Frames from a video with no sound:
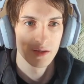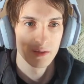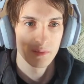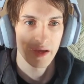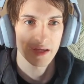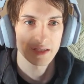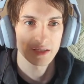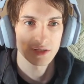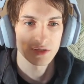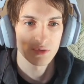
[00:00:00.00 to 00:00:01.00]
Pay
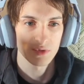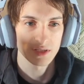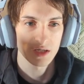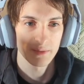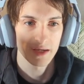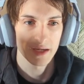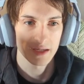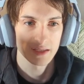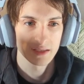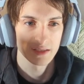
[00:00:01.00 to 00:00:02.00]
attention to what's coming next.